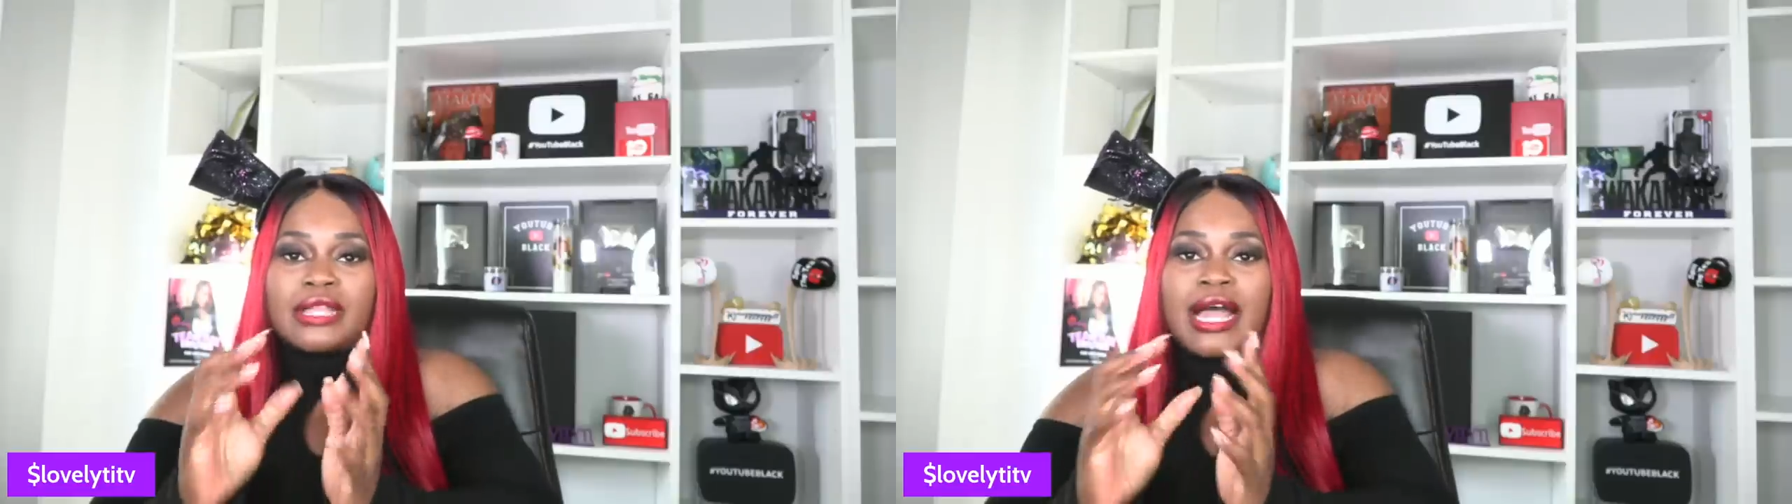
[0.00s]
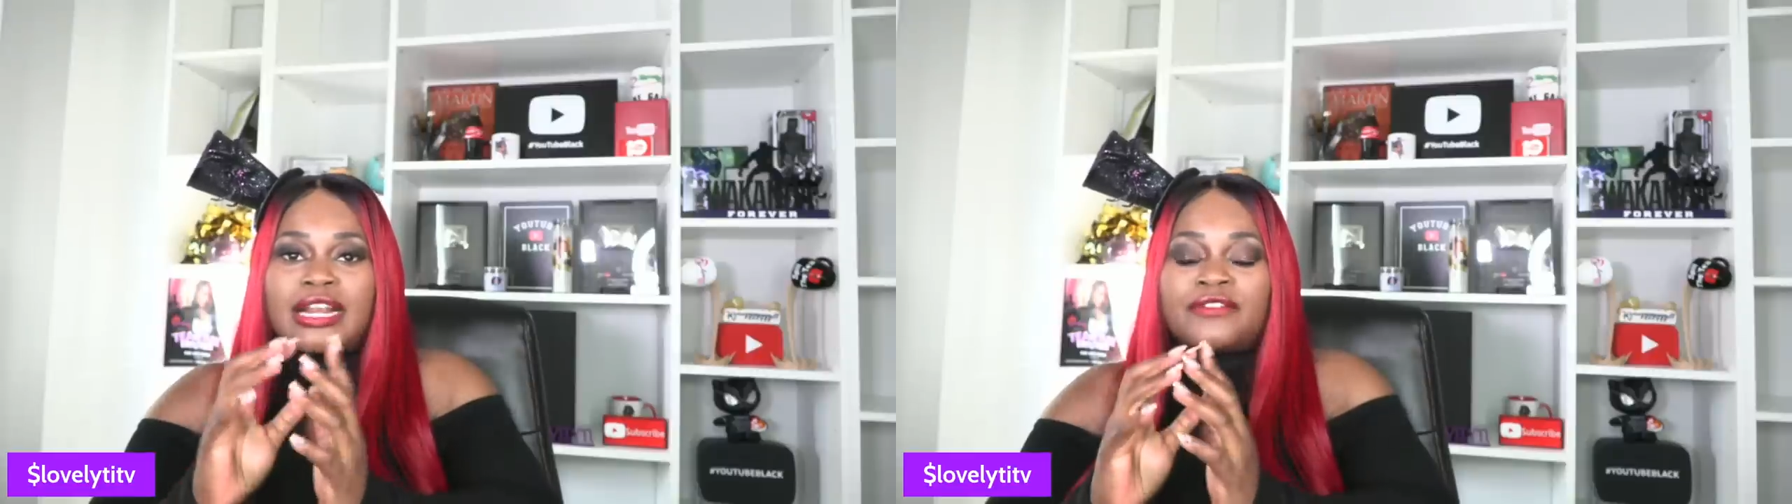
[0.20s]

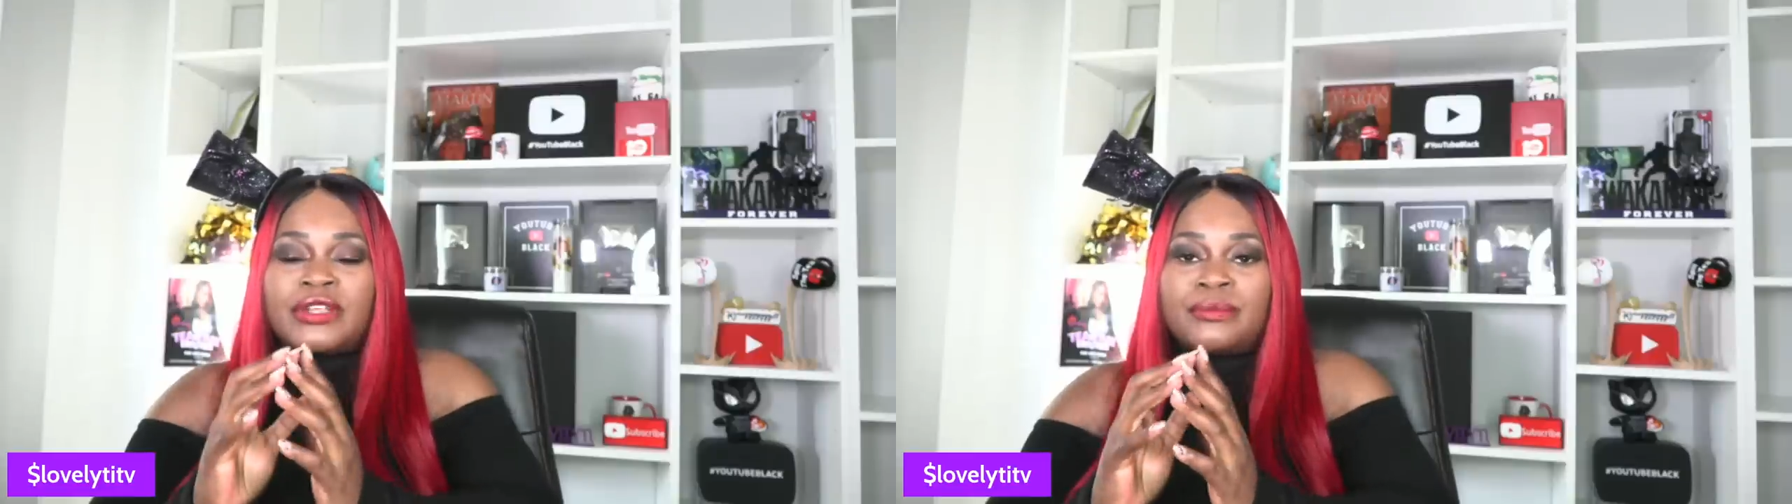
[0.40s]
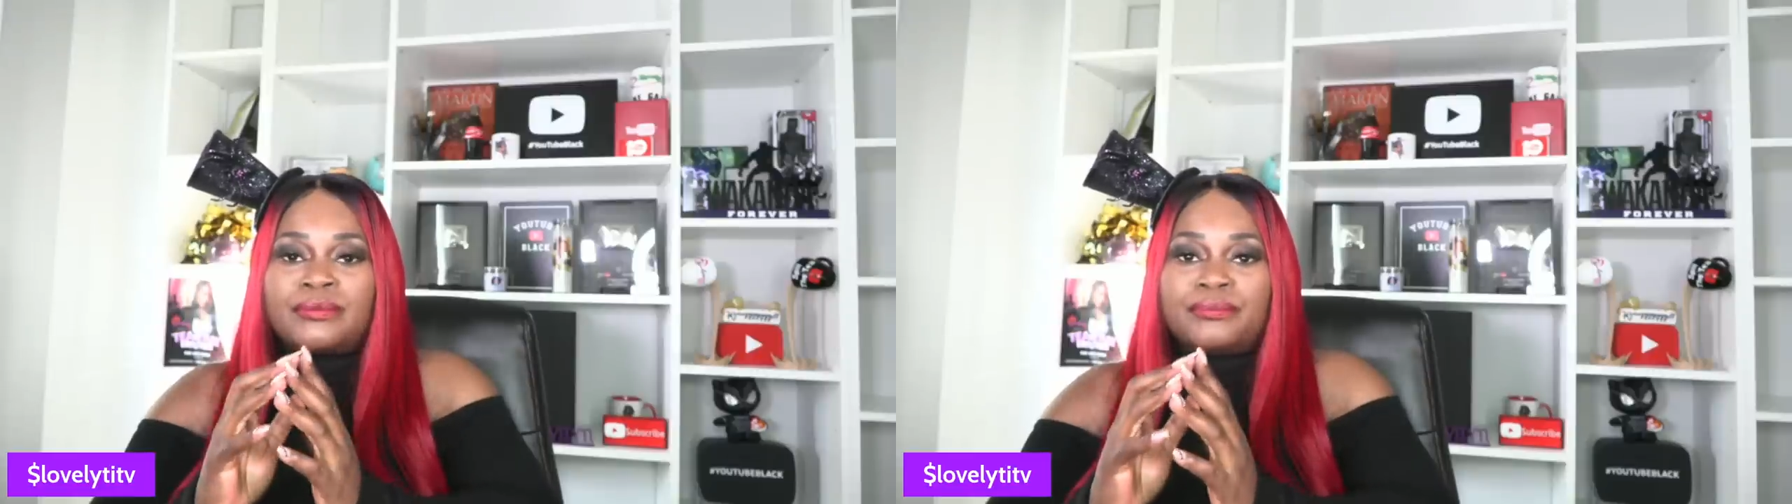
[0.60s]
lot of
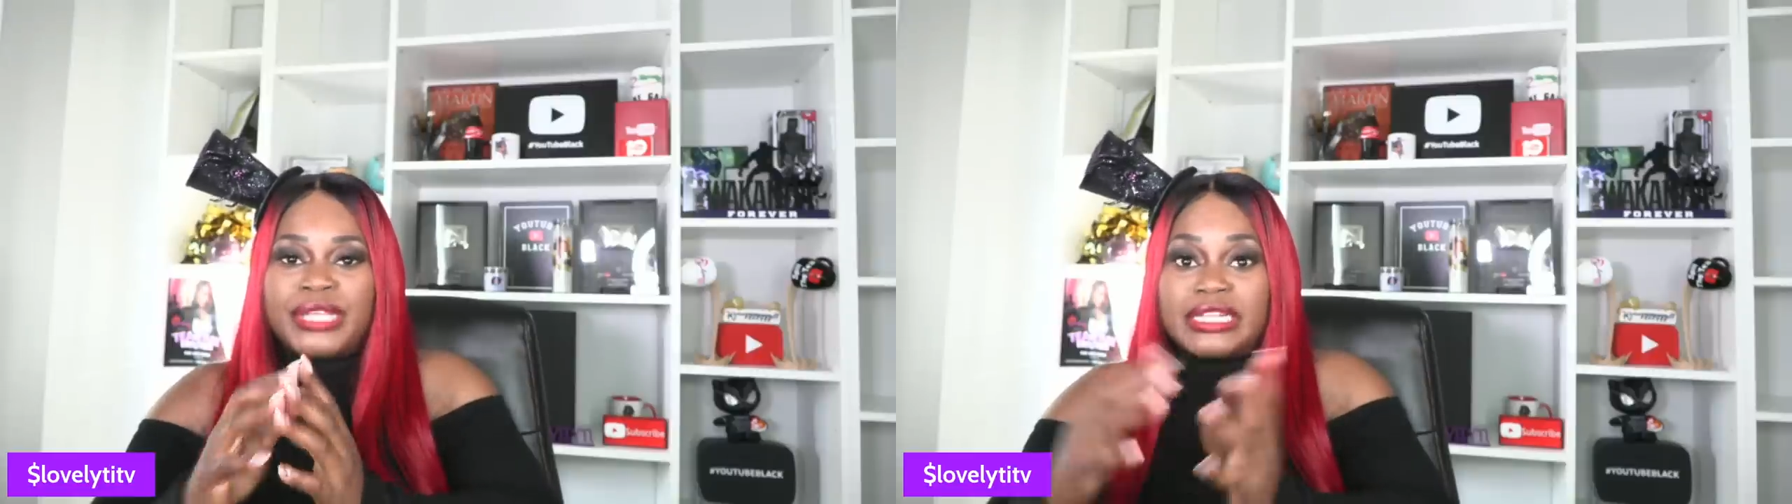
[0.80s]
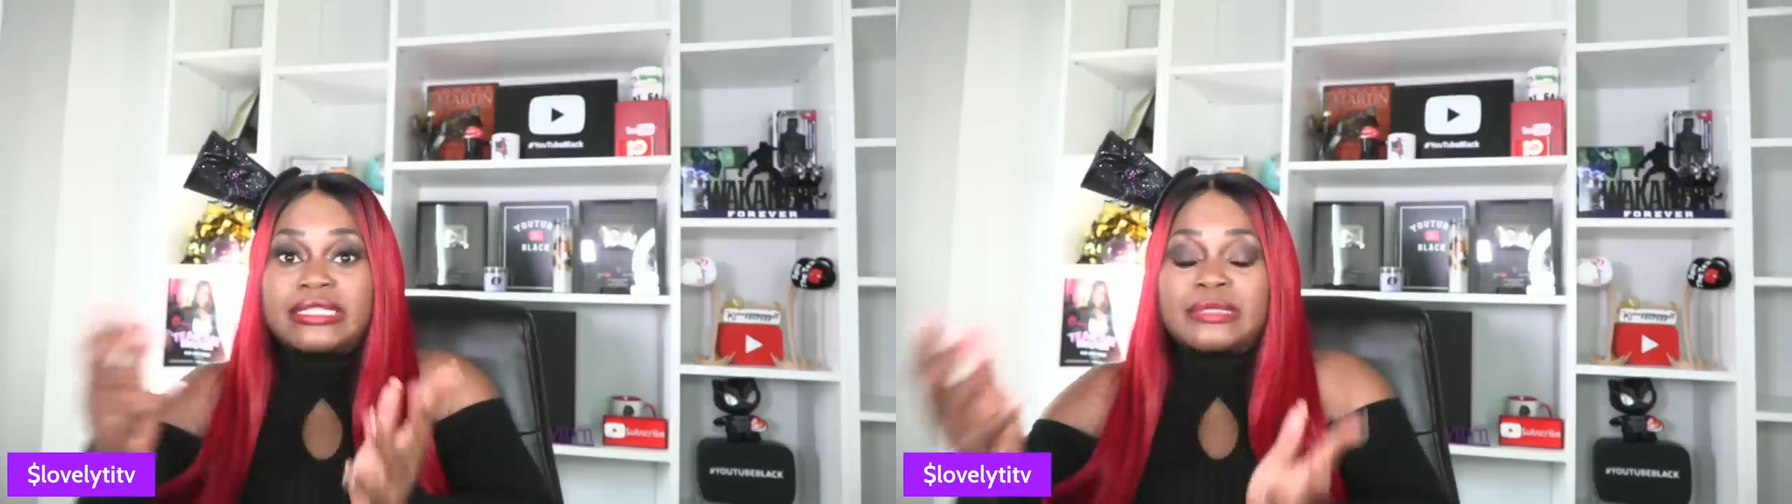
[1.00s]
him
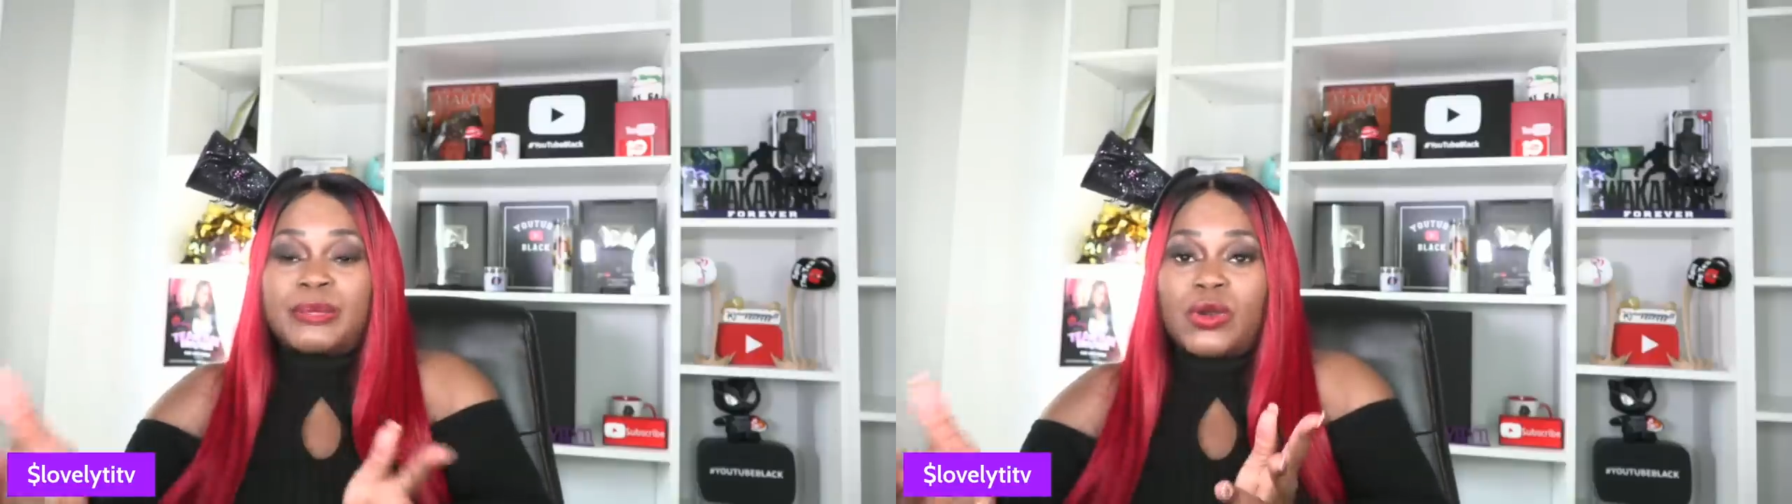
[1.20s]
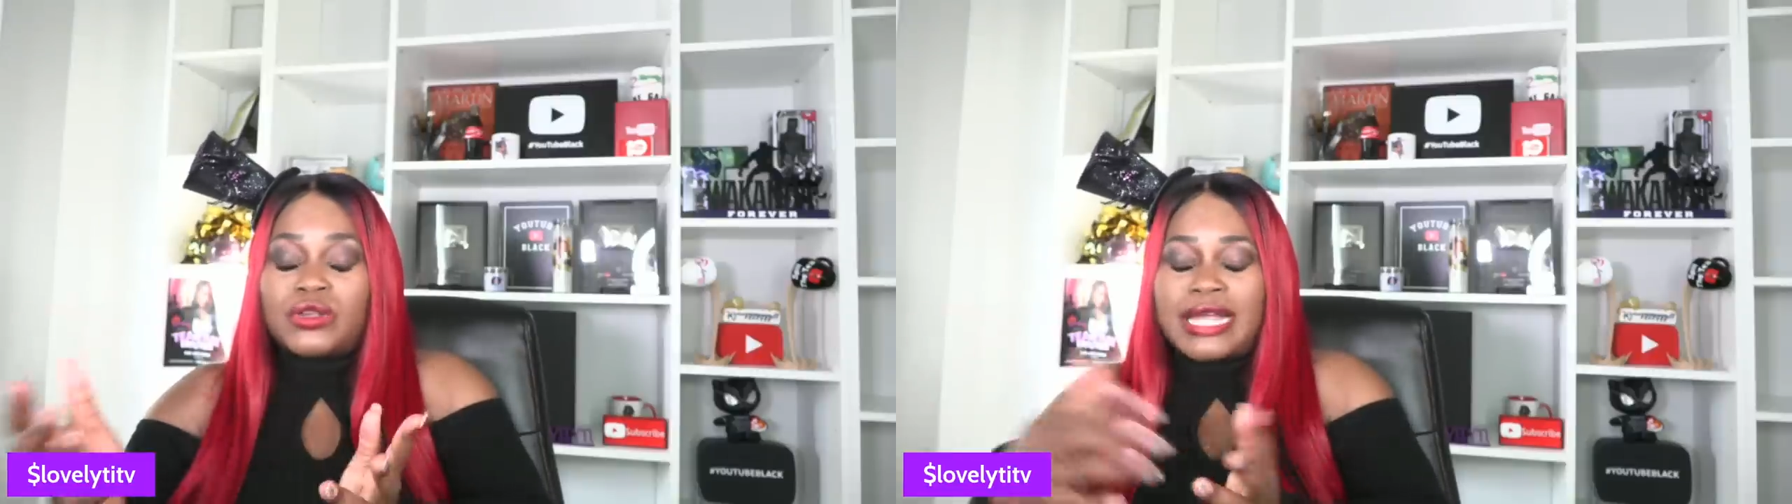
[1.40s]
being
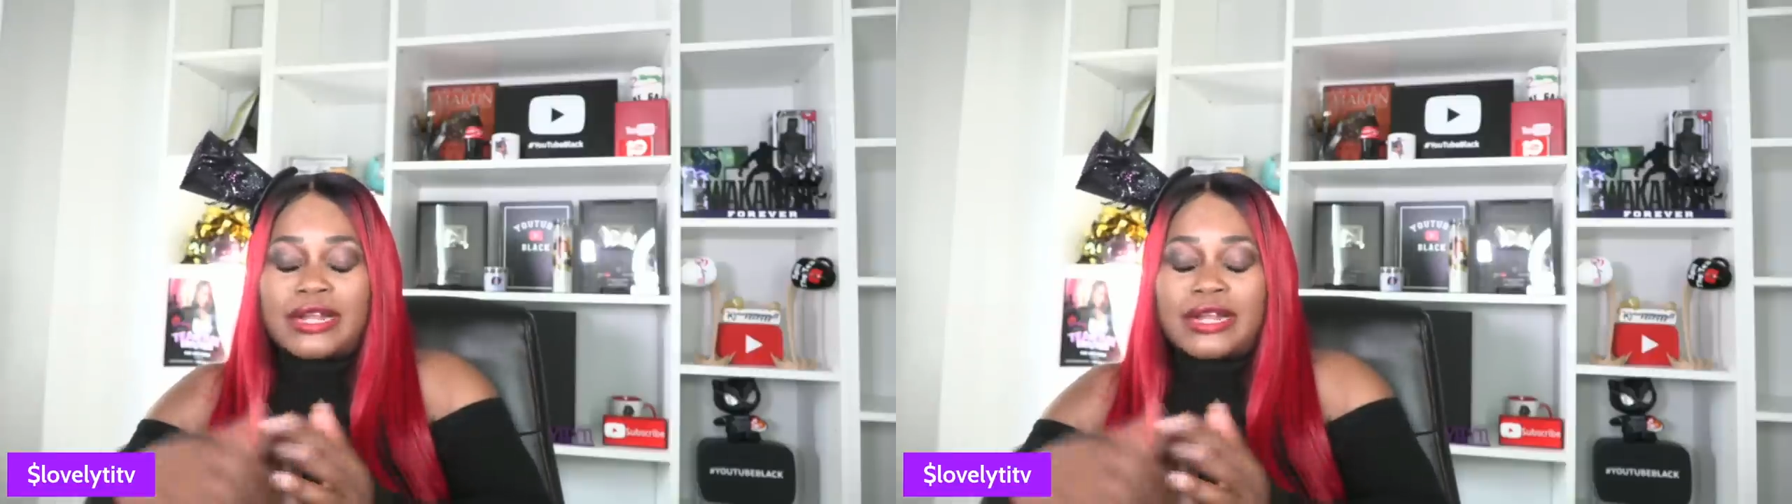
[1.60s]
exposed.